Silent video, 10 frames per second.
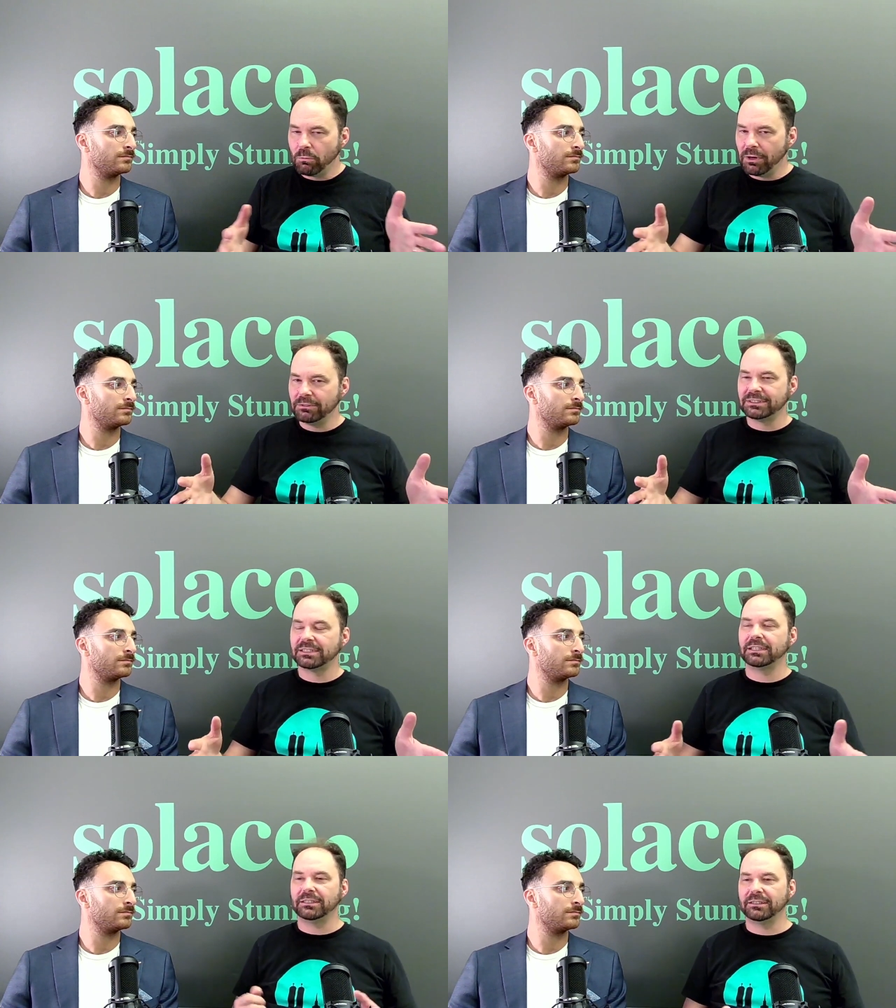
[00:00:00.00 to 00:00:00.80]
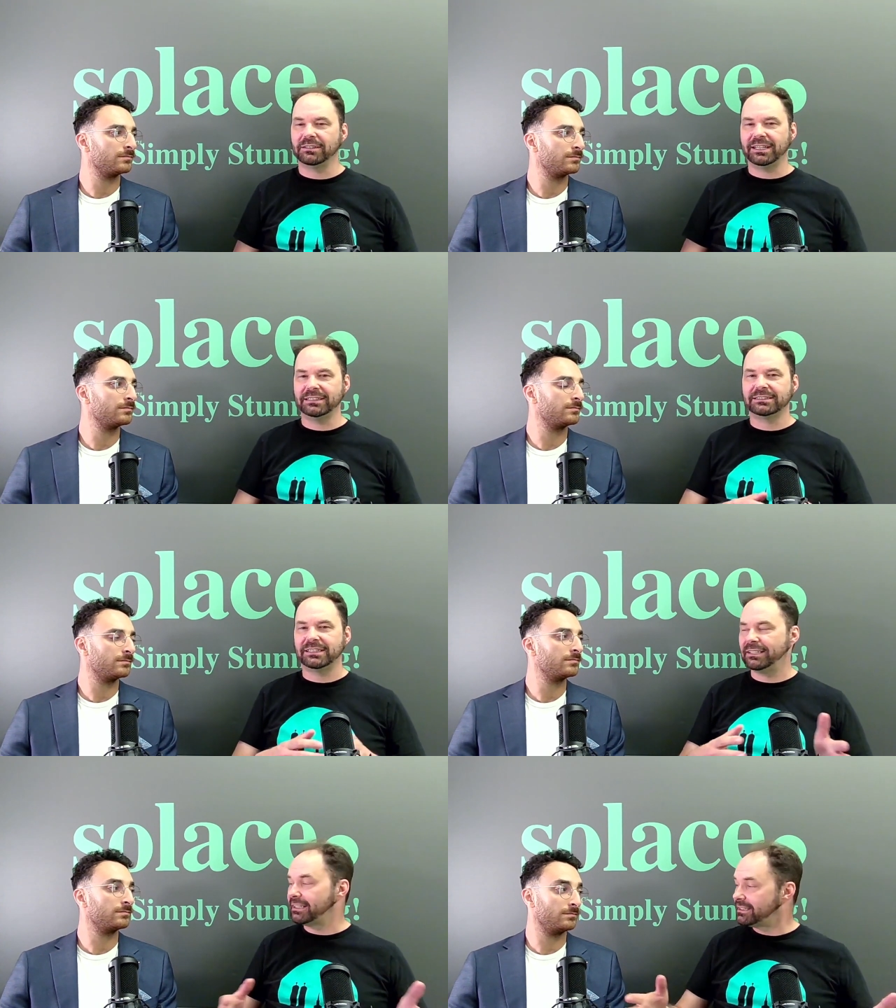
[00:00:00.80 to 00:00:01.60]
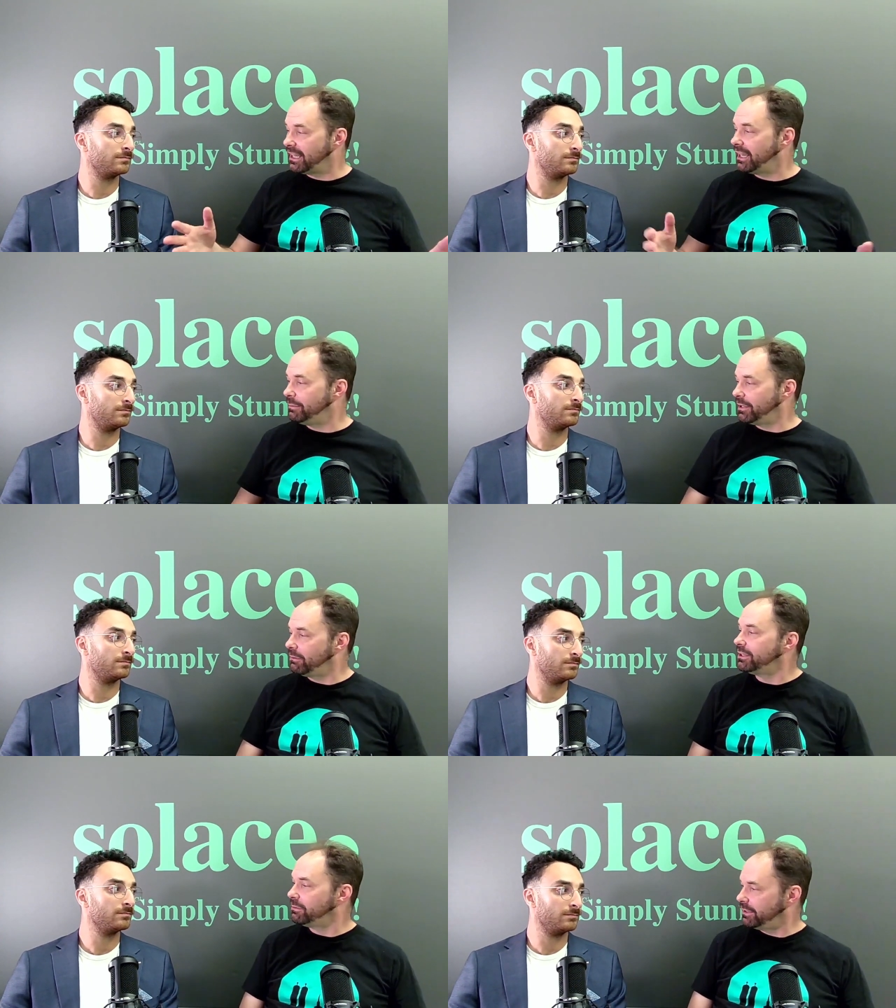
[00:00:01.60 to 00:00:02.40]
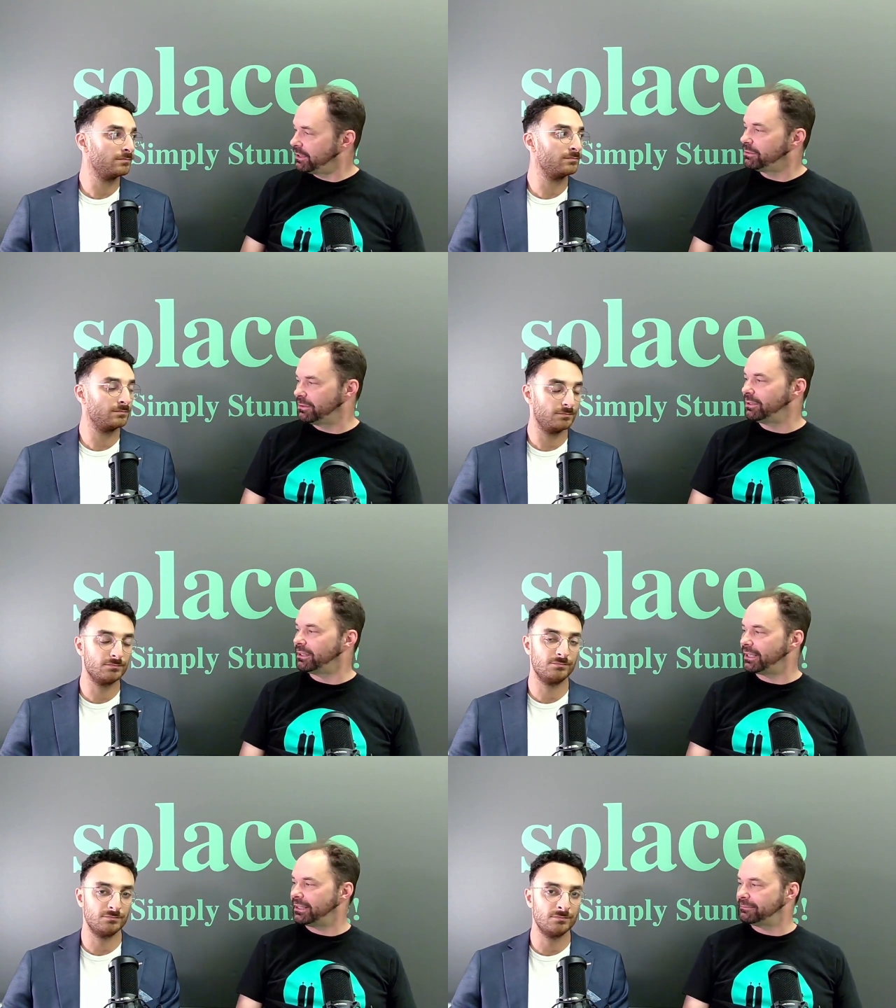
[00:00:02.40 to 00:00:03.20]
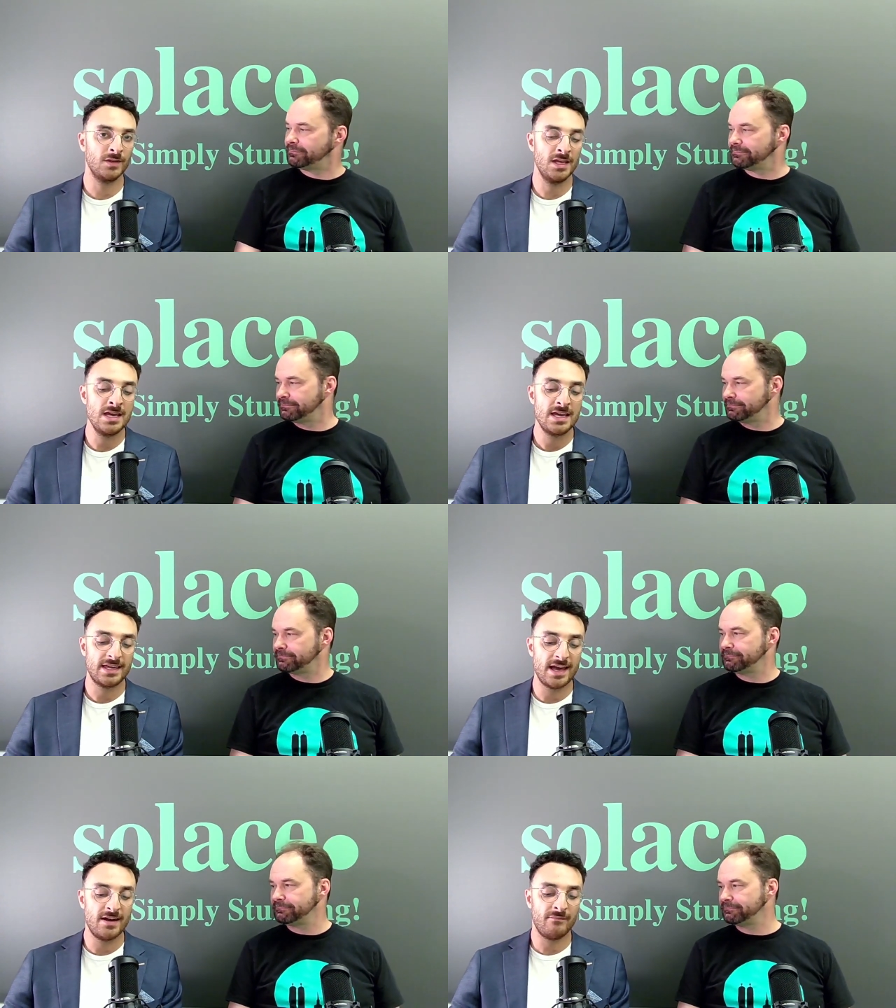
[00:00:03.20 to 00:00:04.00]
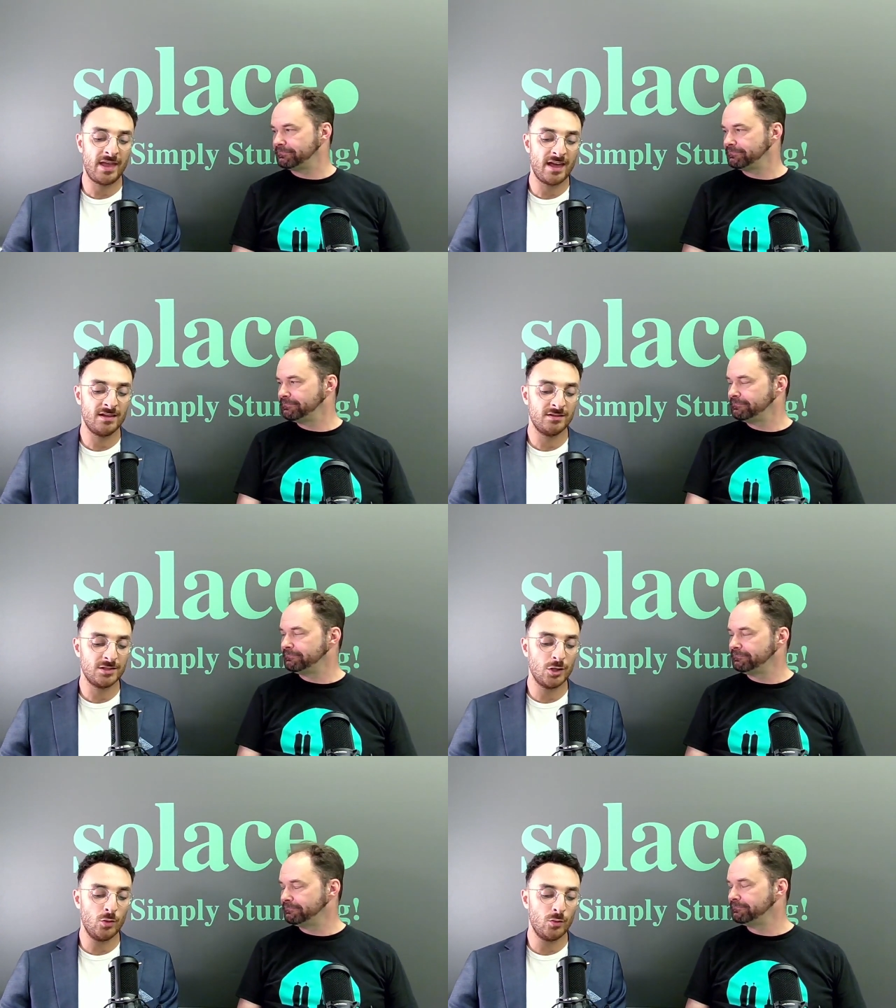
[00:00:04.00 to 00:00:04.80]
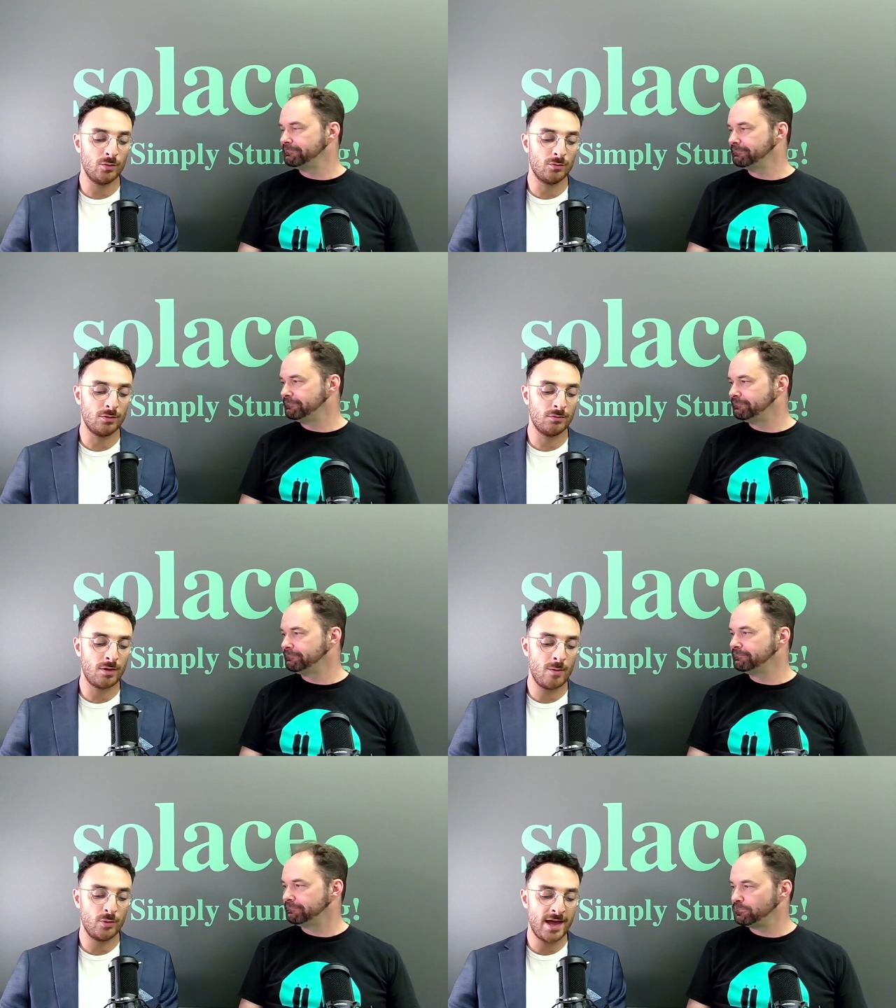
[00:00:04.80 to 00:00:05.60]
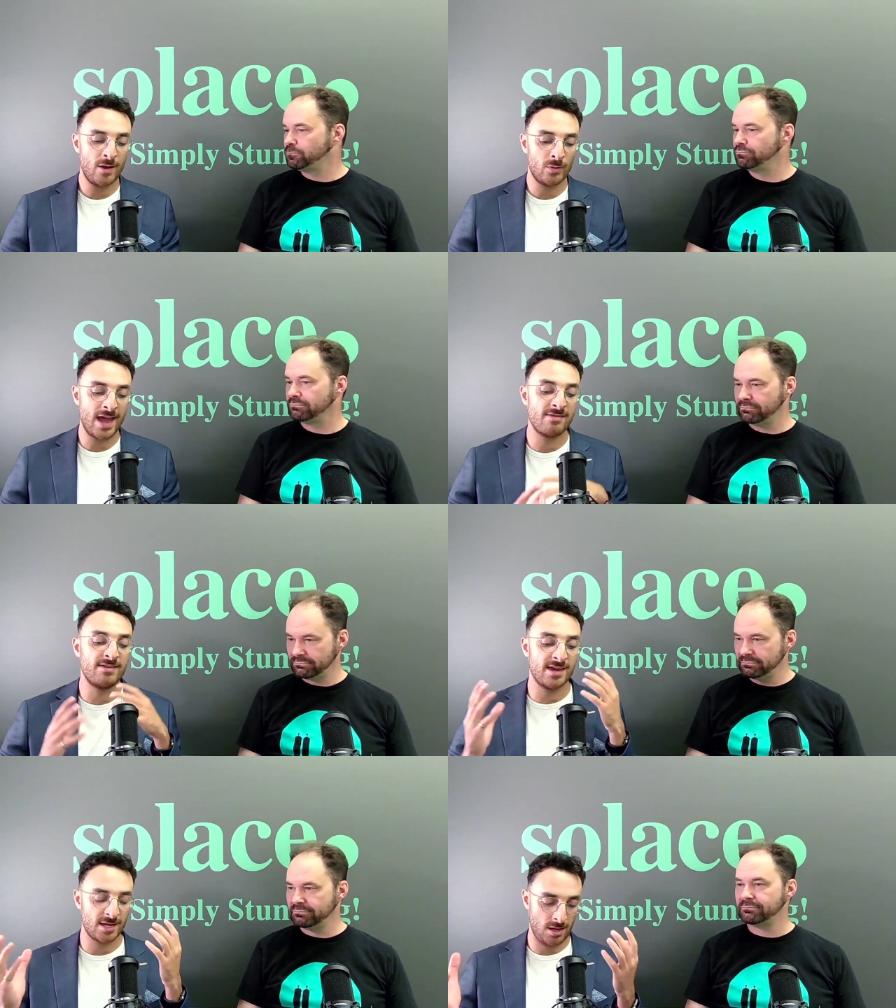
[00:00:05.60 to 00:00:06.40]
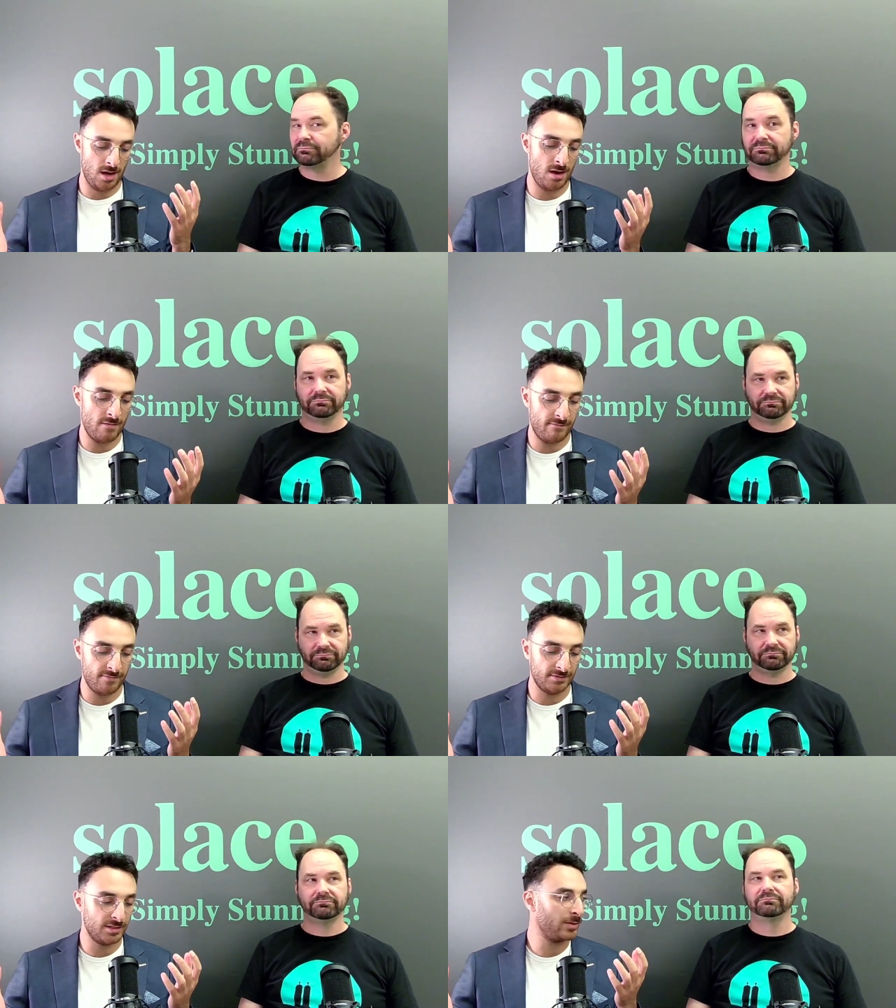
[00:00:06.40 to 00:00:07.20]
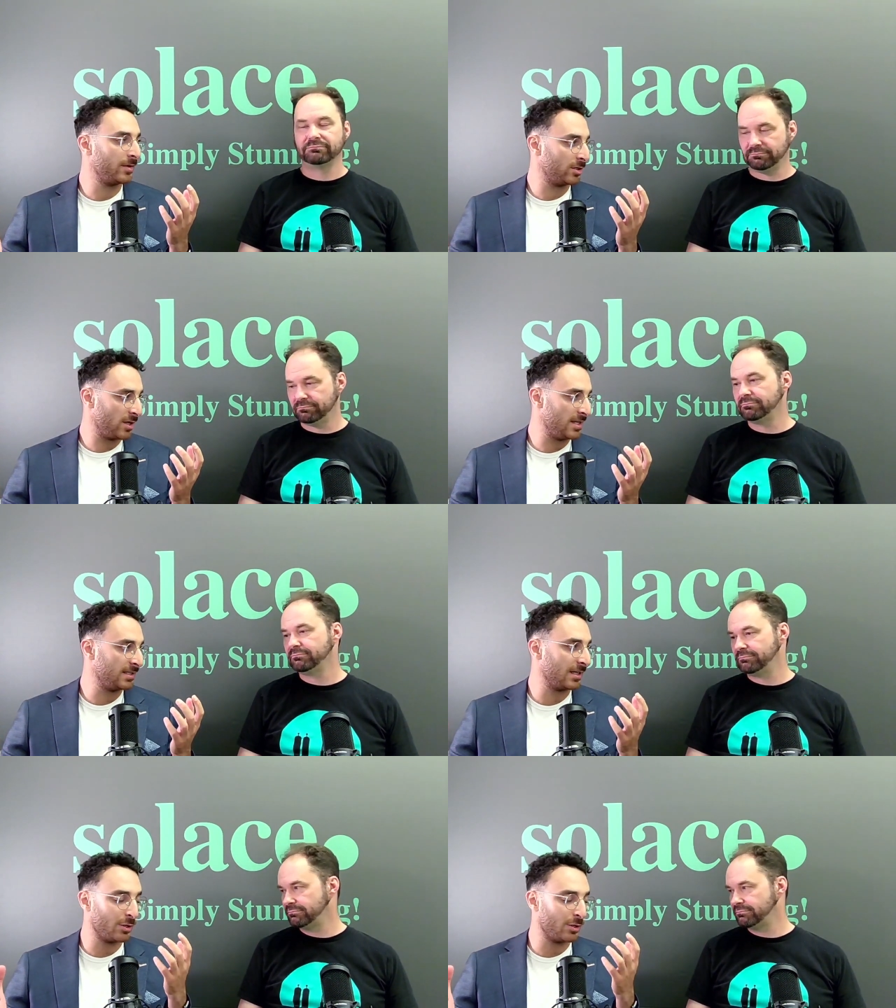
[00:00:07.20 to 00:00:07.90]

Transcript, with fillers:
Speaker 1: what was the, the latency and the mm-hmm. timing mm-hmm. when you went
Speaker 2: mm-hmm. through all that. Yeah, and you know, Rob, when I when I think of distributed tracing and